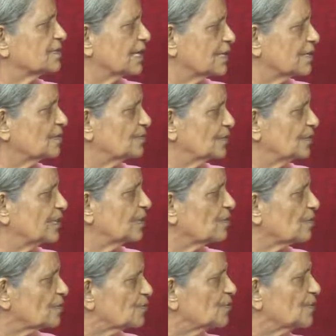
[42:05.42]
That uh, they are
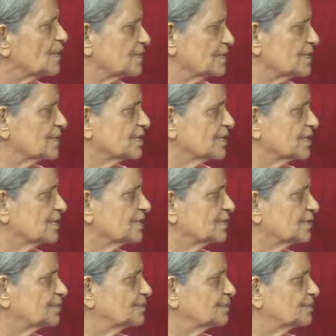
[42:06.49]
also necessary
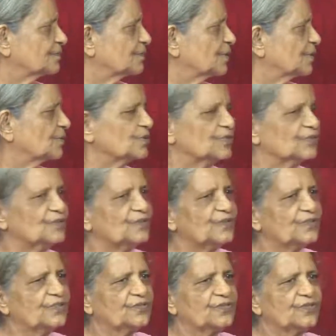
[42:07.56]
because
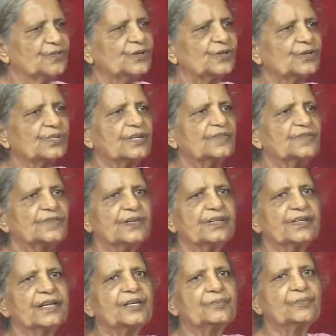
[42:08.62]
we should not
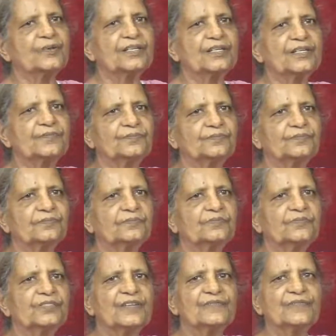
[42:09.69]
confront anybody
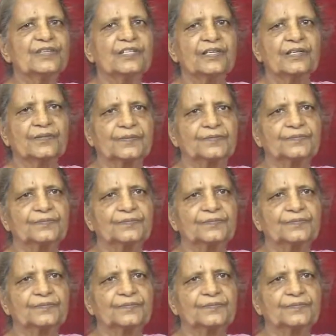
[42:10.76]
with everything.